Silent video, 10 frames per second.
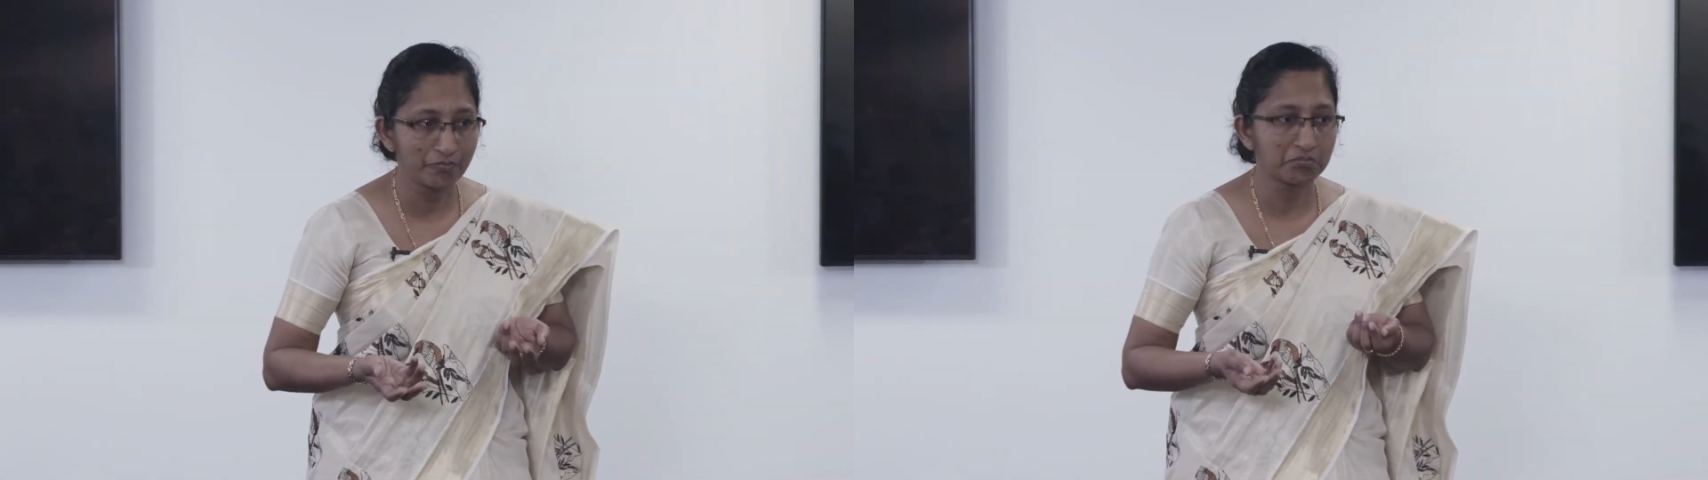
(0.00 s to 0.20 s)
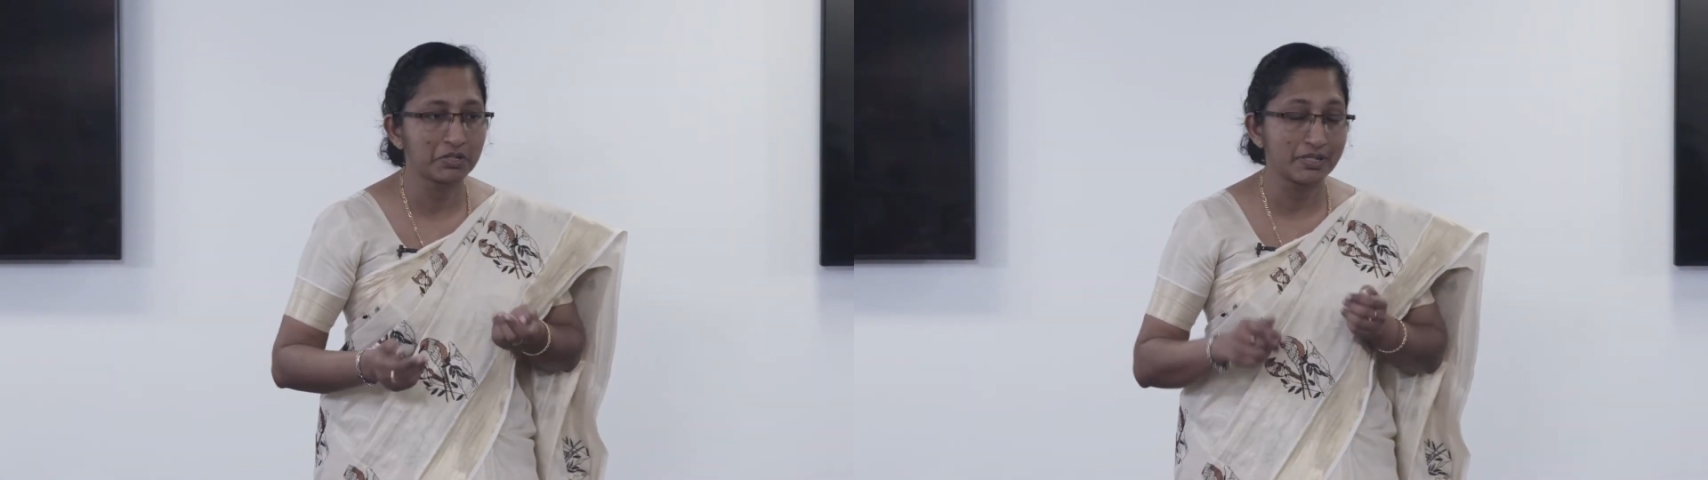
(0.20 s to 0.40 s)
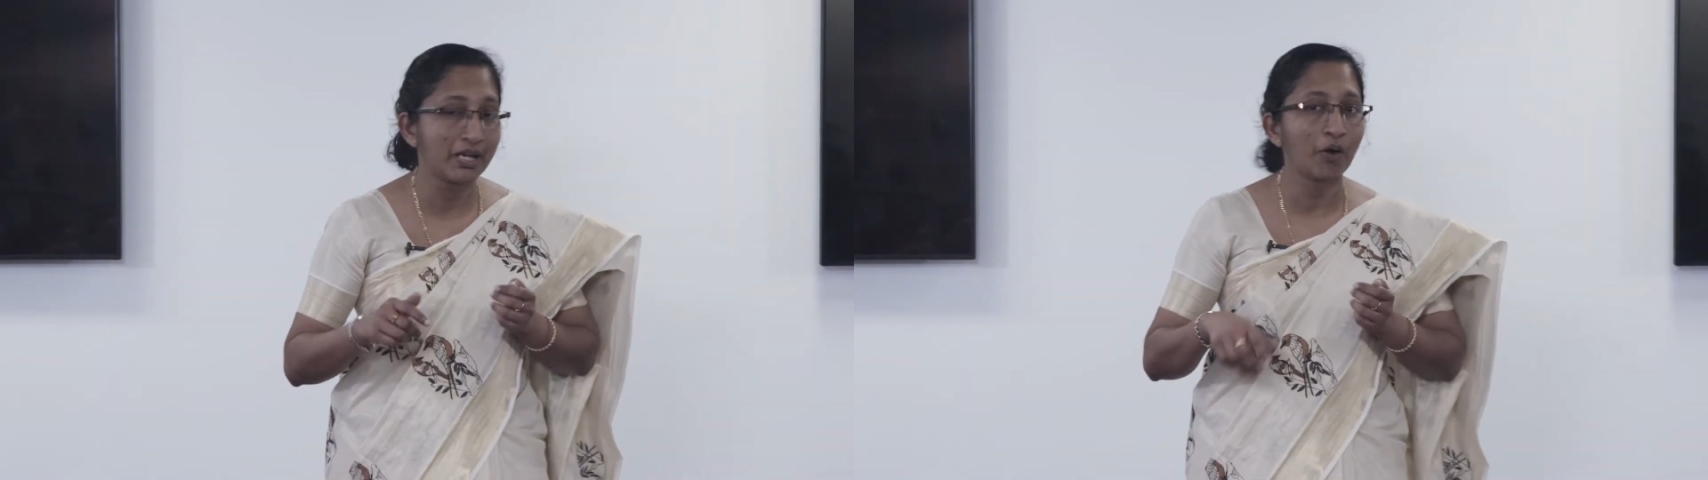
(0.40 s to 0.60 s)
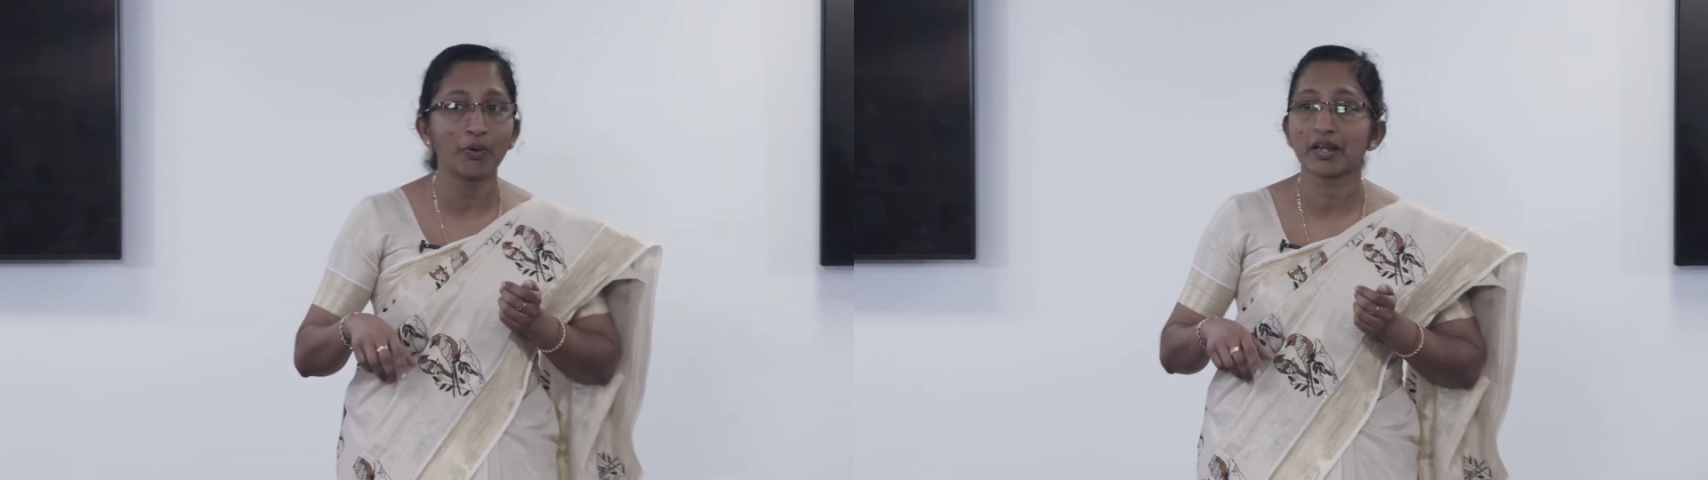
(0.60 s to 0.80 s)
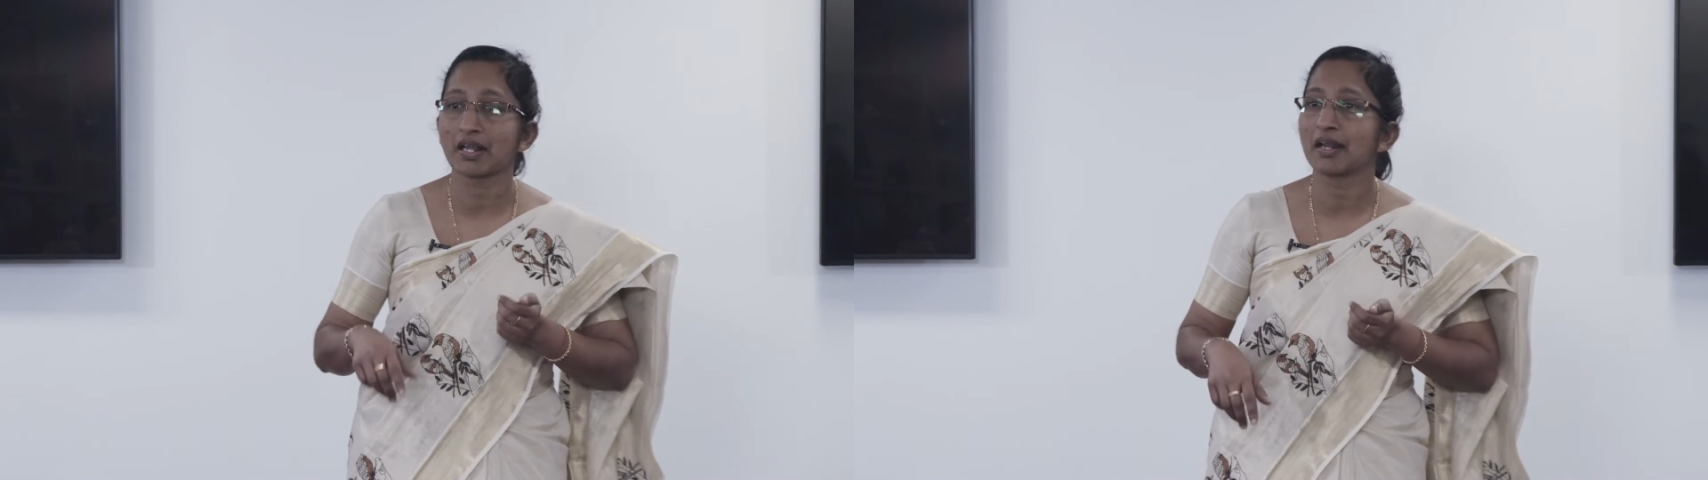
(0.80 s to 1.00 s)
But now I
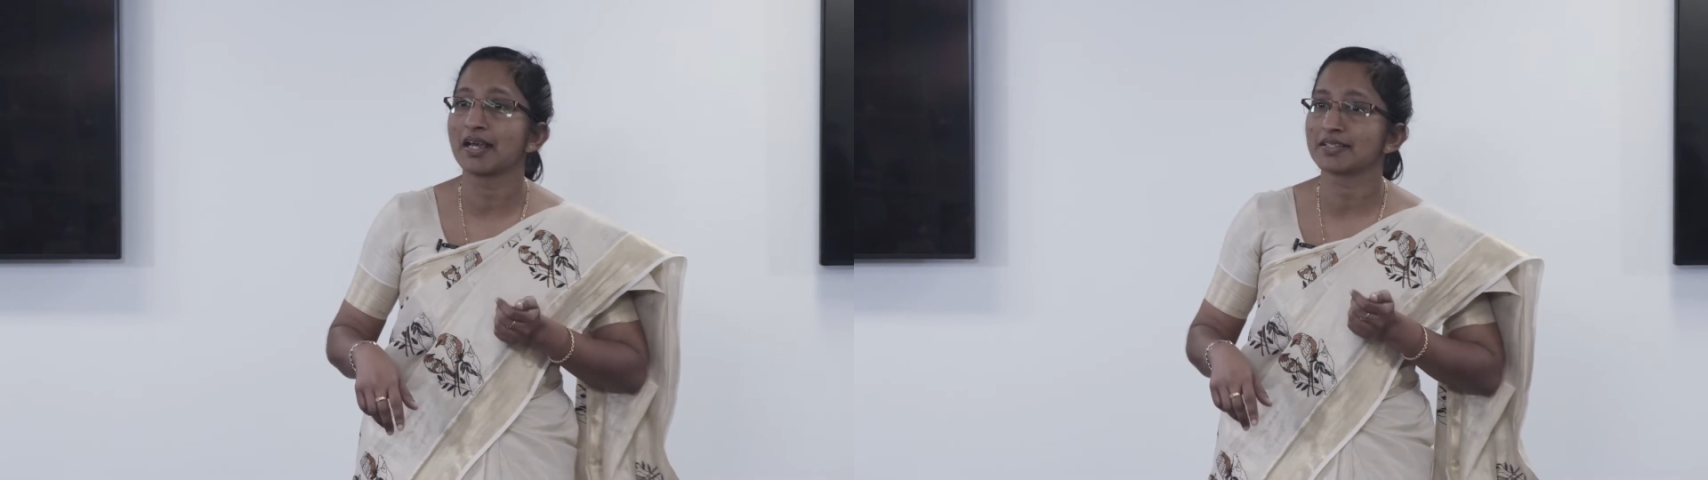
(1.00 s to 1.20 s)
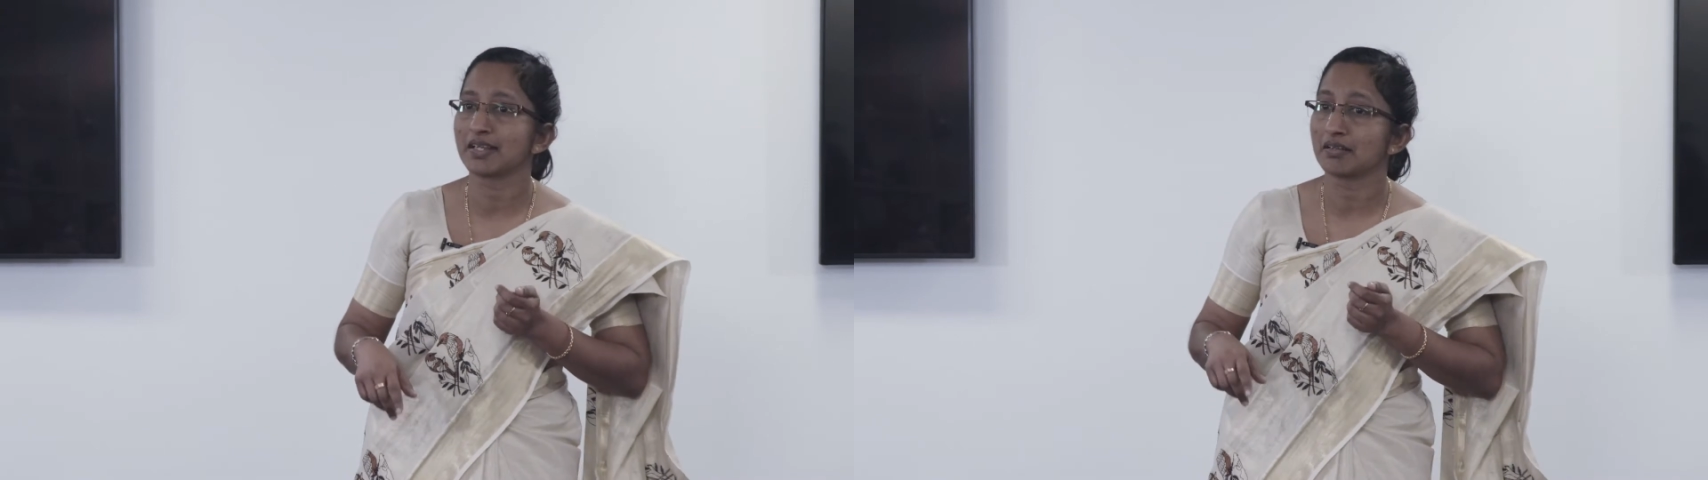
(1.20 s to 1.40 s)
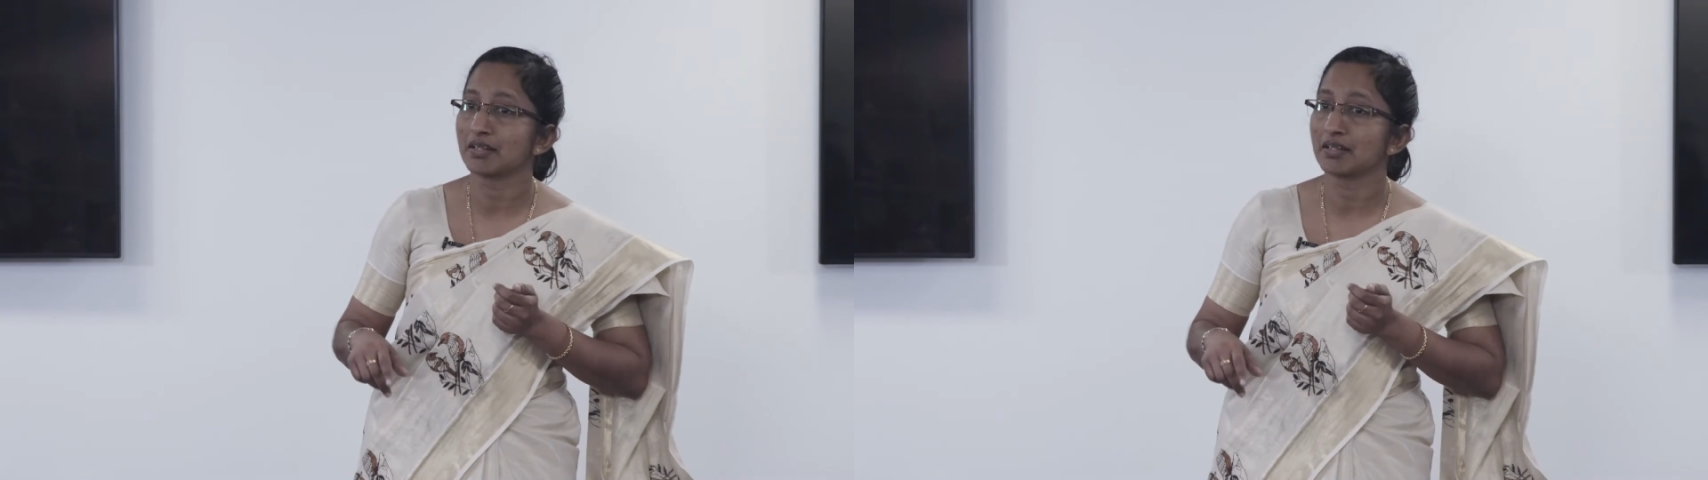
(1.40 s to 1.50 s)
realize that